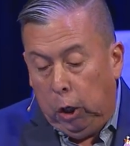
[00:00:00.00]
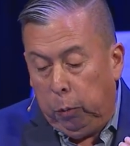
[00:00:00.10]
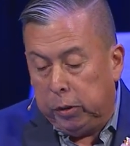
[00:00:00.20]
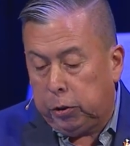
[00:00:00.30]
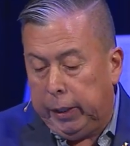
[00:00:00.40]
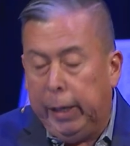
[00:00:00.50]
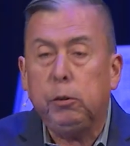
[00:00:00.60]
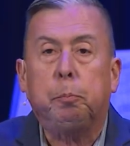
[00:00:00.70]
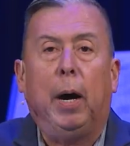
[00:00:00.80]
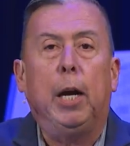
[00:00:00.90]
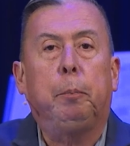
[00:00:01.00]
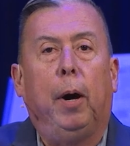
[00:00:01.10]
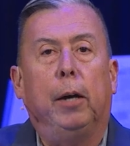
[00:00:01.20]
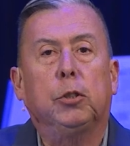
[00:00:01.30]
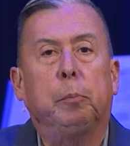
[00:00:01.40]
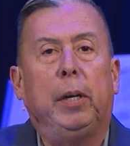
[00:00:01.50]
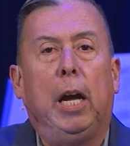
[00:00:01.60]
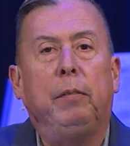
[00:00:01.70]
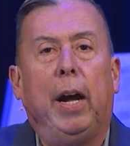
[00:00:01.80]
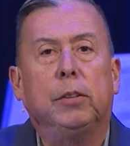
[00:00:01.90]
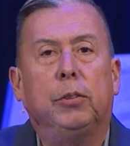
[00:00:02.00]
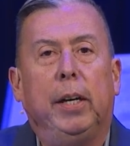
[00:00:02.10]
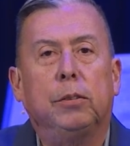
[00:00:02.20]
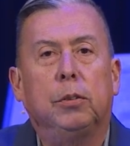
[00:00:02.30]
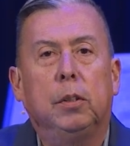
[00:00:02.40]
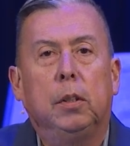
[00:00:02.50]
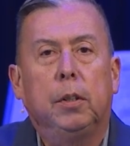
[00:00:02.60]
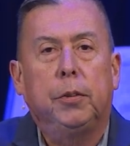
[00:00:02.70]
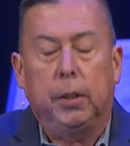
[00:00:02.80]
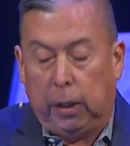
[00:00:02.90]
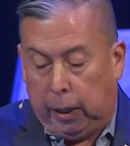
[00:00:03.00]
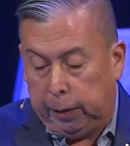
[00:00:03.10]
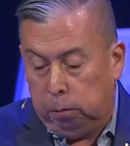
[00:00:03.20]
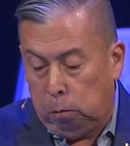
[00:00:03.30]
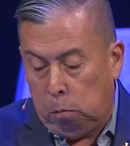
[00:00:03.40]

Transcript: who it seems might possibly have access to God."